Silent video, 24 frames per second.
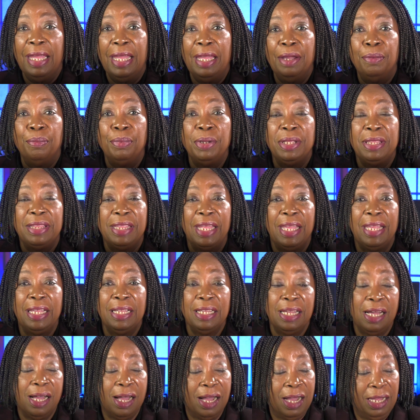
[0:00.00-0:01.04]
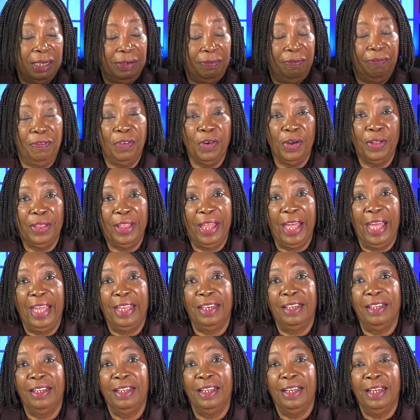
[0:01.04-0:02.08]
And we thank God for
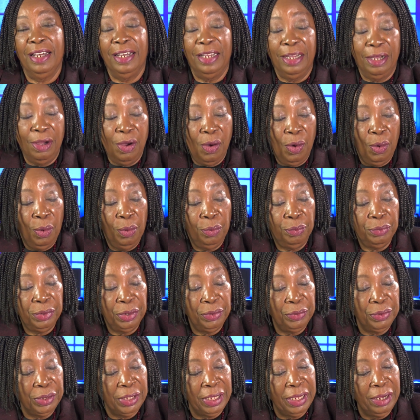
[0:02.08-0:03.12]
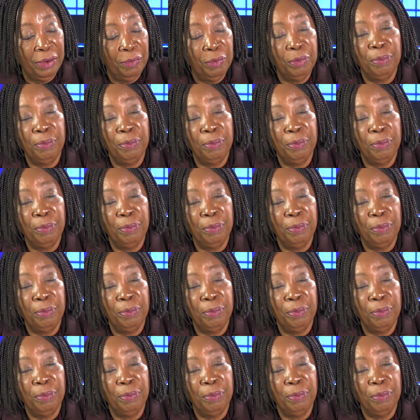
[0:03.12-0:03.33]
that. A whole new year.